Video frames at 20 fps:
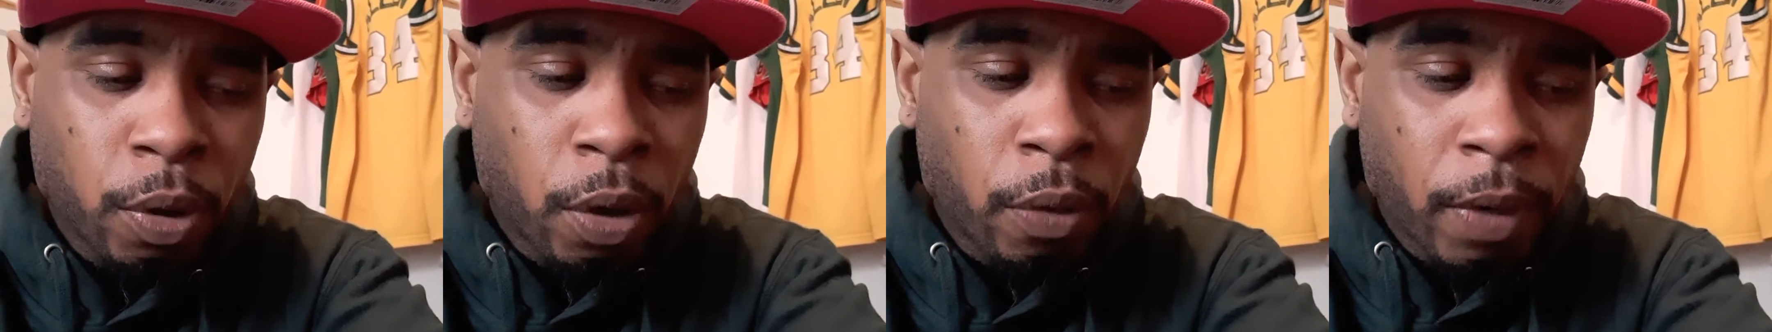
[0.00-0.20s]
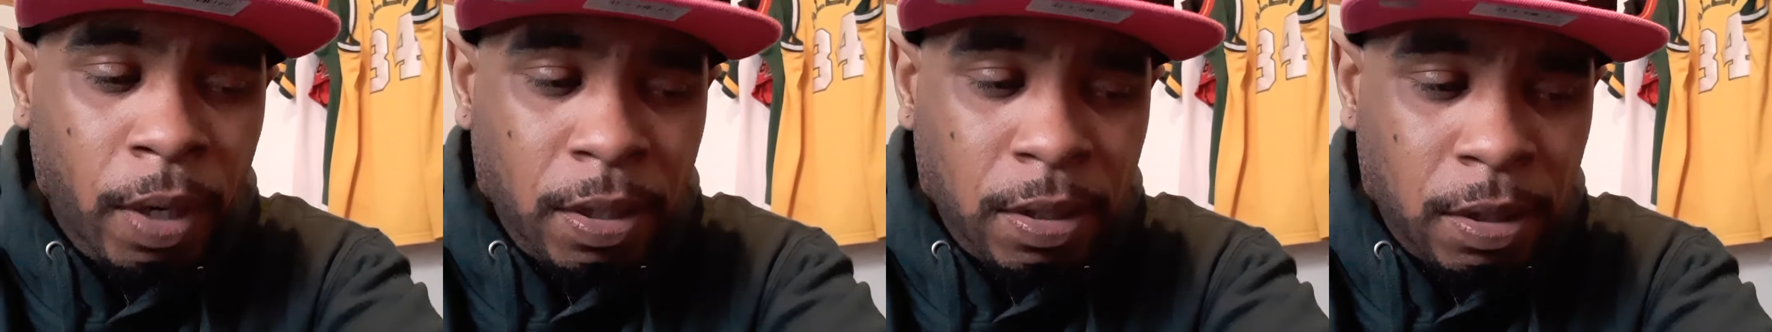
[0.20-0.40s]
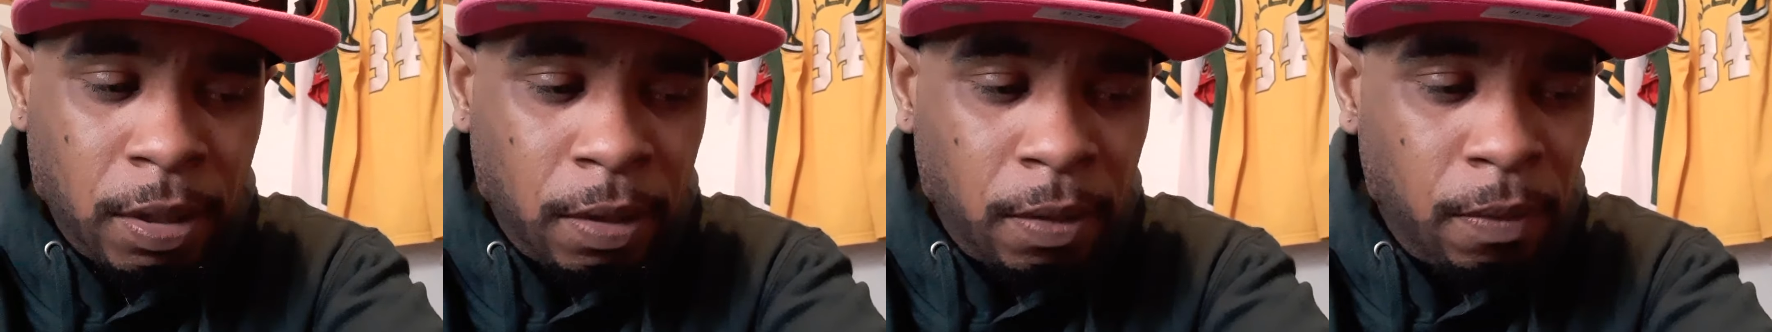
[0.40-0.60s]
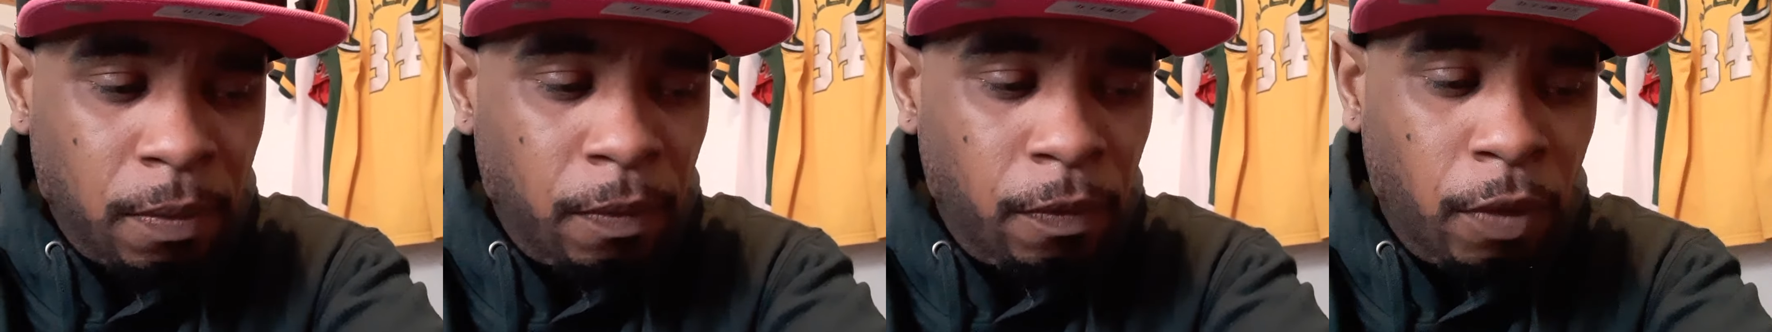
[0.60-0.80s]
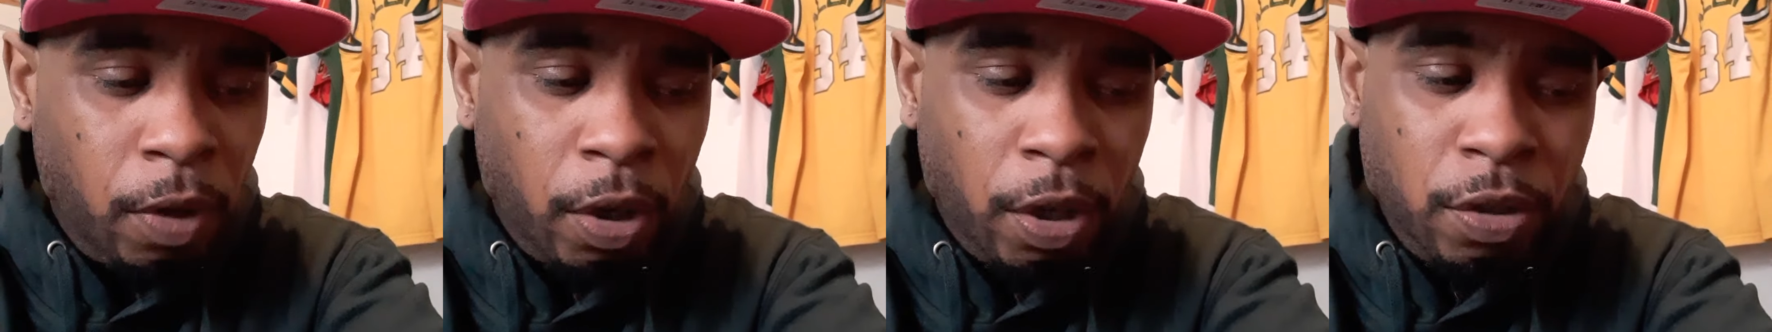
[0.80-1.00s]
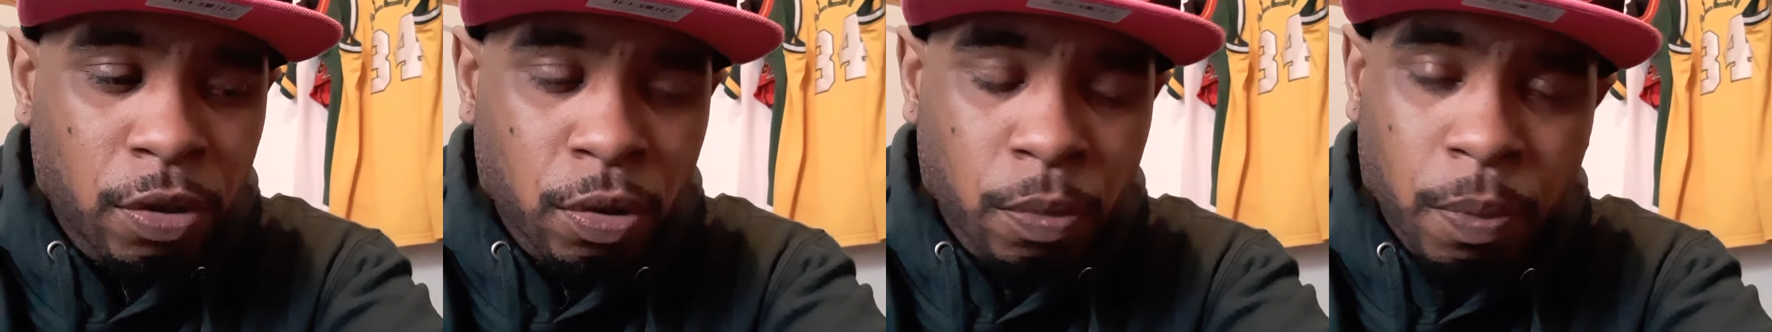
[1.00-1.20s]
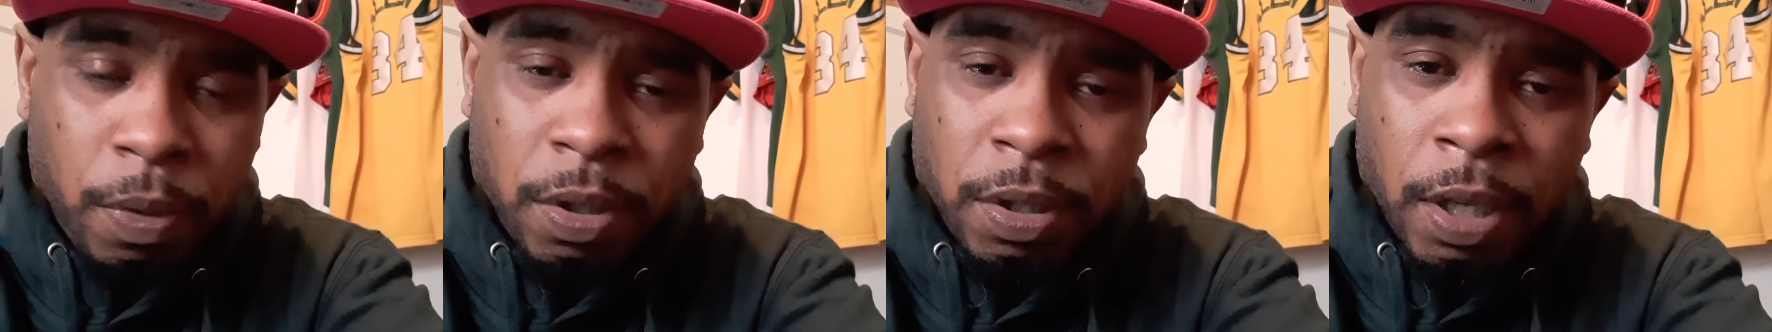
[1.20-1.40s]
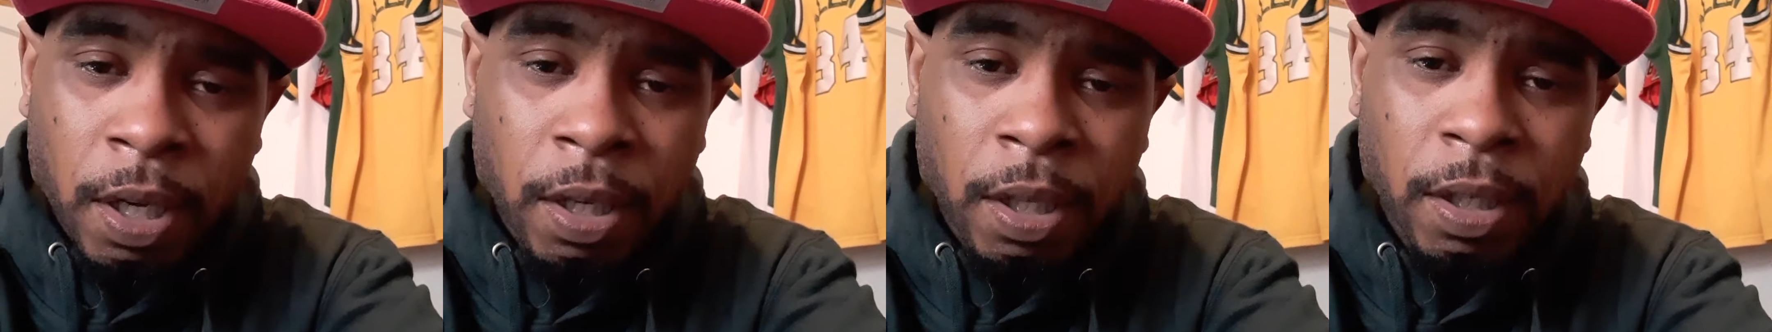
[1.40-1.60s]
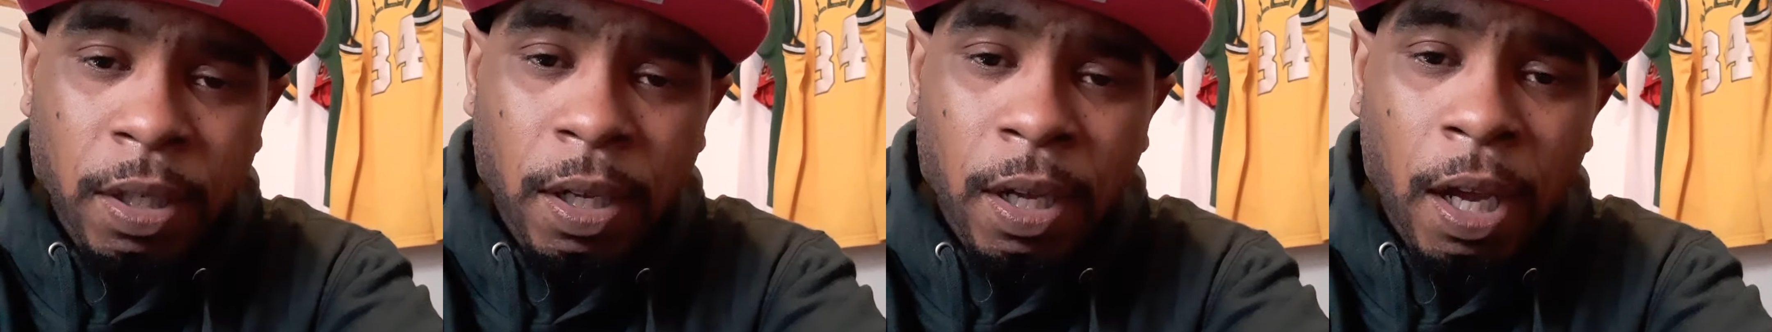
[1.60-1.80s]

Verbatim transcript: are resting very supersonic.